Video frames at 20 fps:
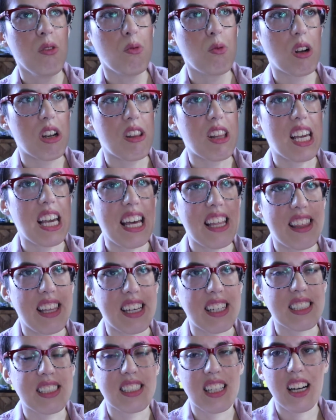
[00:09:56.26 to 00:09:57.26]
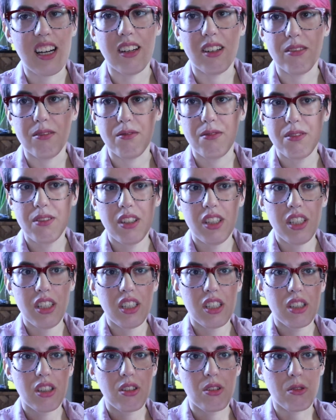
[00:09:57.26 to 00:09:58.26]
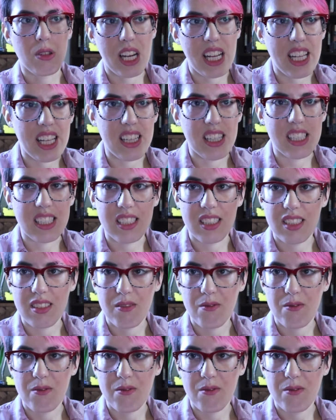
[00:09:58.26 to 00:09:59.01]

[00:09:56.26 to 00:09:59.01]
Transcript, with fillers: what are the ethics of creating this